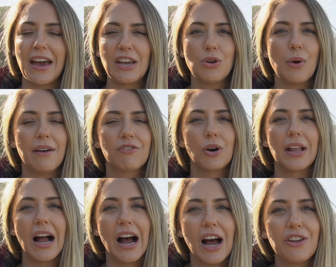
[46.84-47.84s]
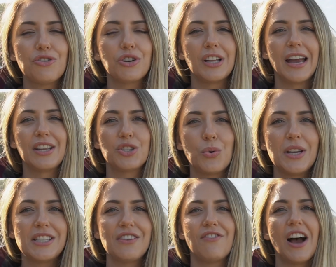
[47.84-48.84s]
that you have got
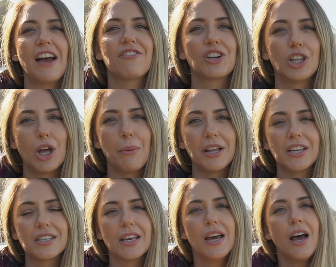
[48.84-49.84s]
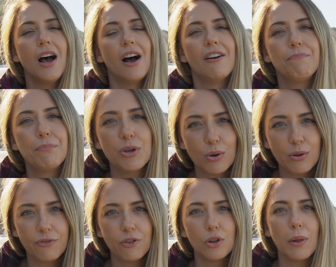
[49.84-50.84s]
125 kilometers of
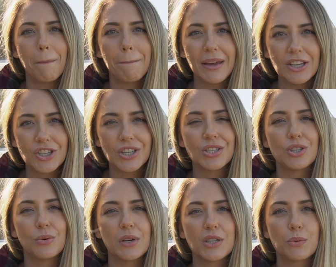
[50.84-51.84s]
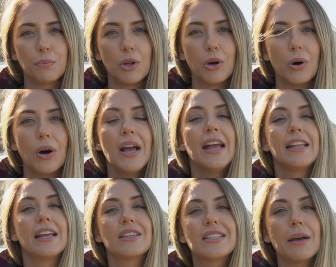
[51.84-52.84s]
beautiful beaches to explore.
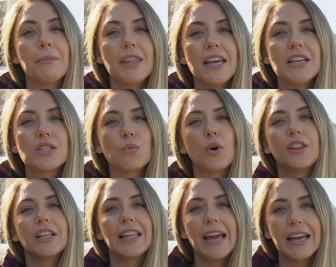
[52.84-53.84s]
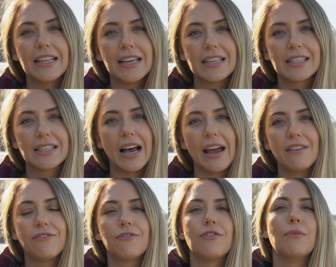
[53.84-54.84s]
Now some of these were the landing site
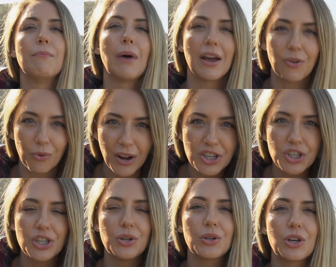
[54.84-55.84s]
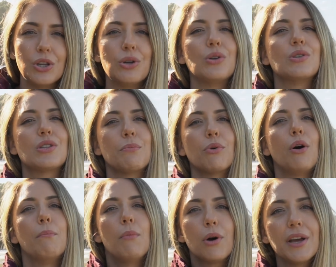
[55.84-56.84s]
for migrational canoes that
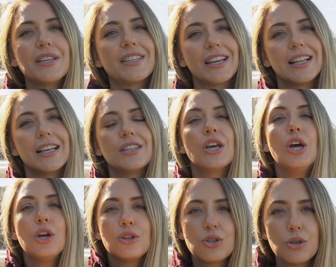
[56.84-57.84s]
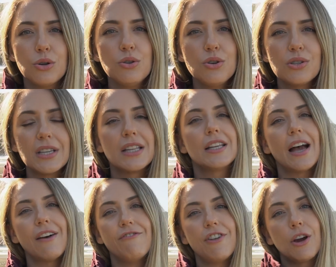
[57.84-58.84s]
brought Maori settlers to New Zealand
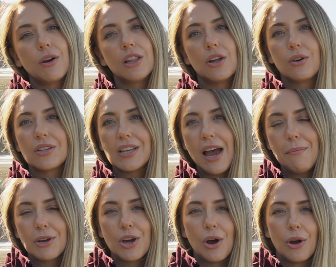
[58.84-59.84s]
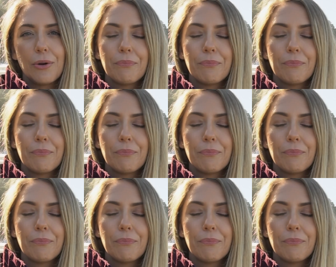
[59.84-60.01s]
a very long time ago.